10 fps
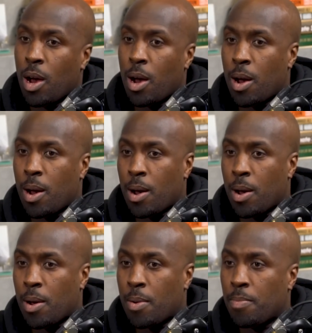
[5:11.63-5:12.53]

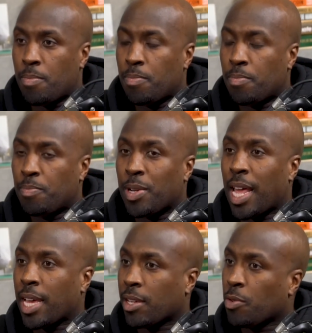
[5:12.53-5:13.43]
Um, but
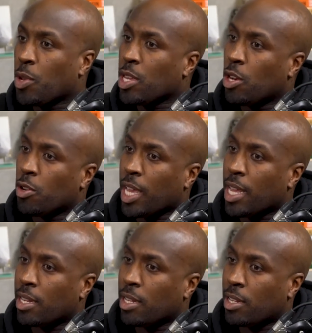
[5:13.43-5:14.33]
like when you look at
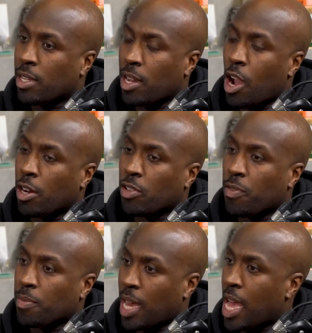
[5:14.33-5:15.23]
the, the artists
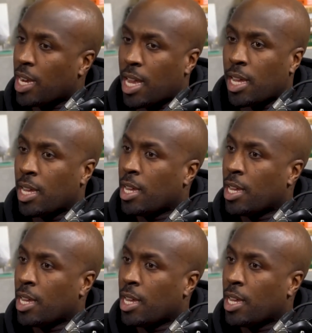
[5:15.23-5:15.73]
from Ghana,